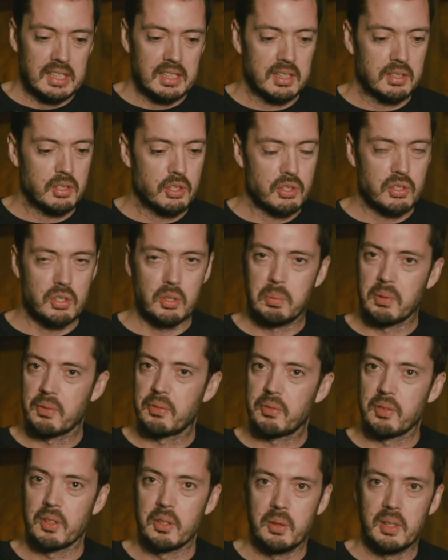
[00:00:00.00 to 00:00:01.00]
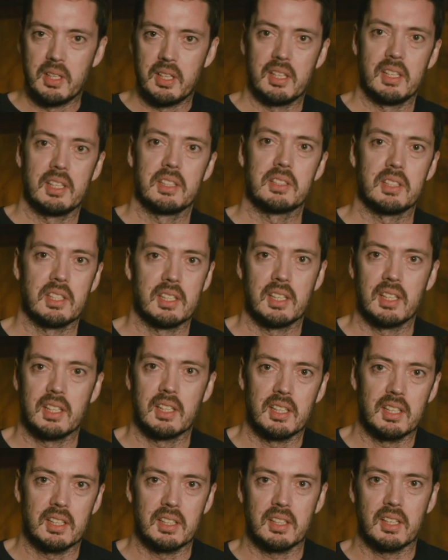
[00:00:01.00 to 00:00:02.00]
Super fluid in his
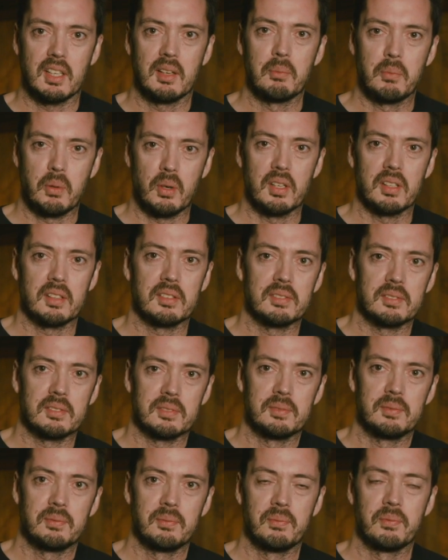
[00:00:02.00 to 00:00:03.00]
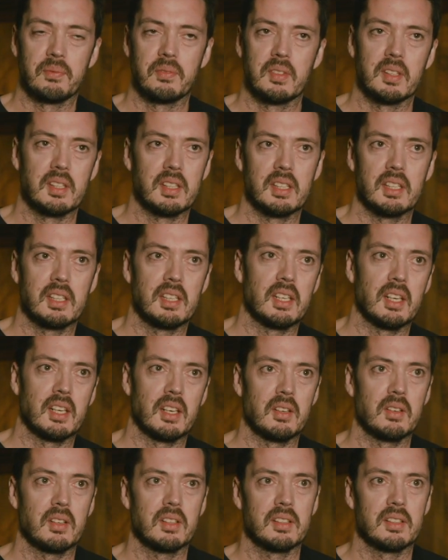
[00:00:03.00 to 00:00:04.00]
thinking. Like, I'm quite, you
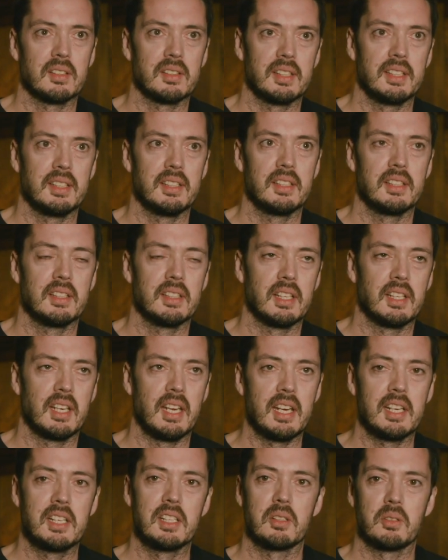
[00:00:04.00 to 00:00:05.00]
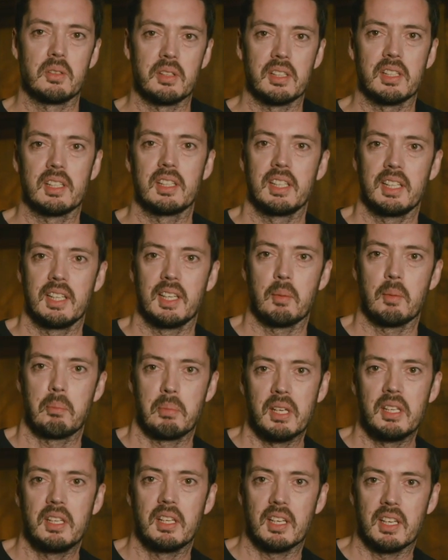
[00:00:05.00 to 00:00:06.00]
know, ignorantly
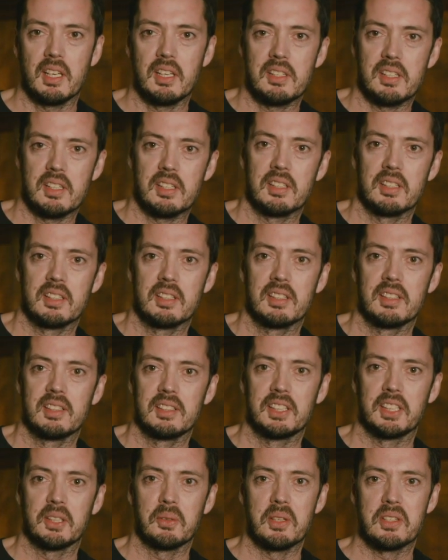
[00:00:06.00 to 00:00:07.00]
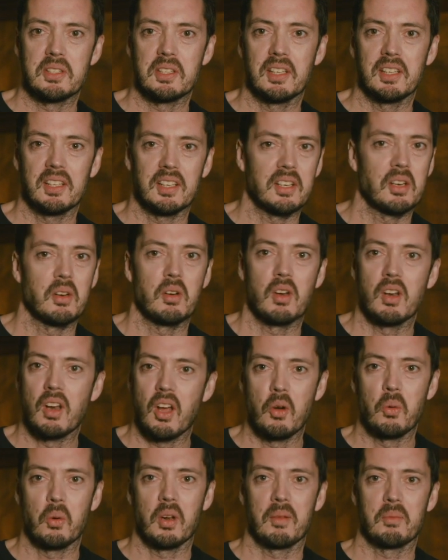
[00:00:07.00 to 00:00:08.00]
opinionated, shall we say. I don't
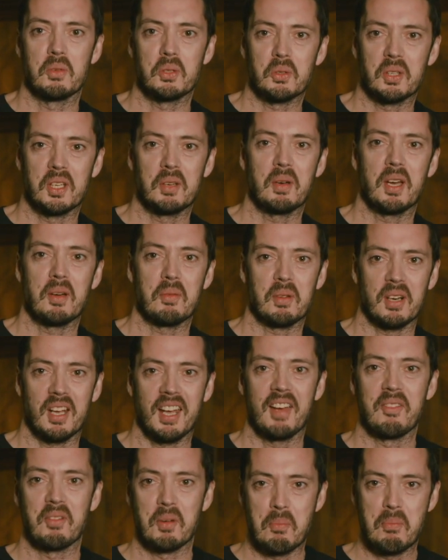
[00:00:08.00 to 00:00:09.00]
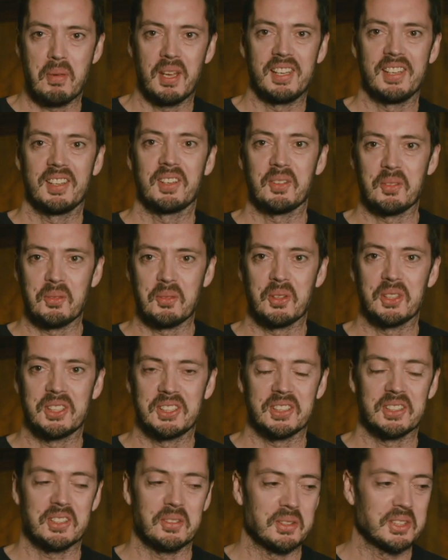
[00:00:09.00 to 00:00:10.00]
know what I'm talking about, but I have an opinion on what
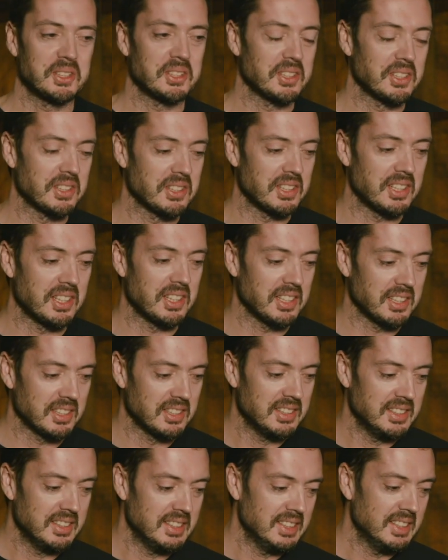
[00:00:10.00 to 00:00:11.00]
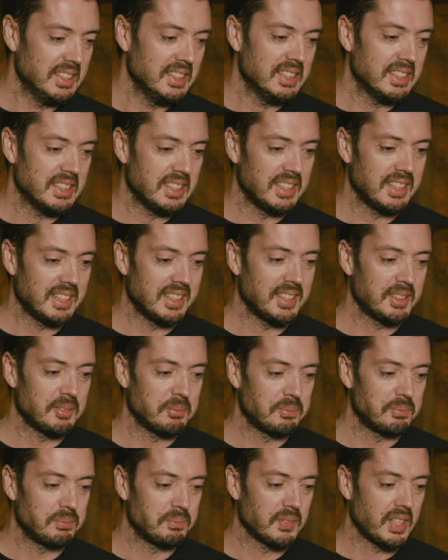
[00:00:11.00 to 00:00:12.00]
something should look like.
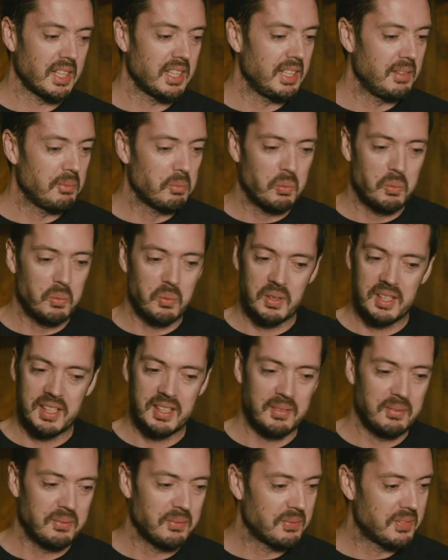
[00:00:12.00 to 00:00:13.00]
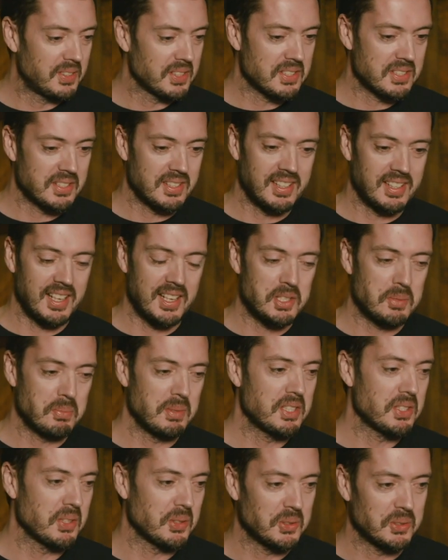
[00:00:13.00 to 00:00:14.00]
And he just lets
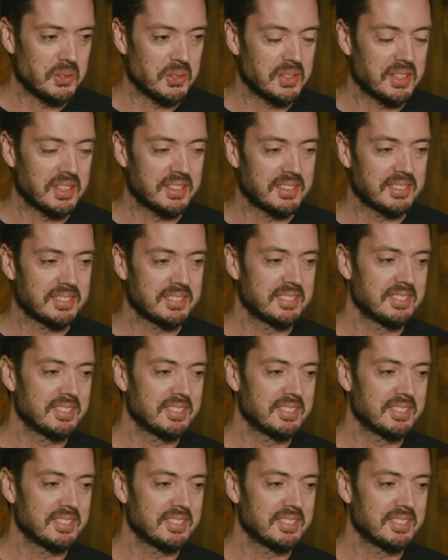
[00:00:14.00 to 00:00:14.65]
me talk, and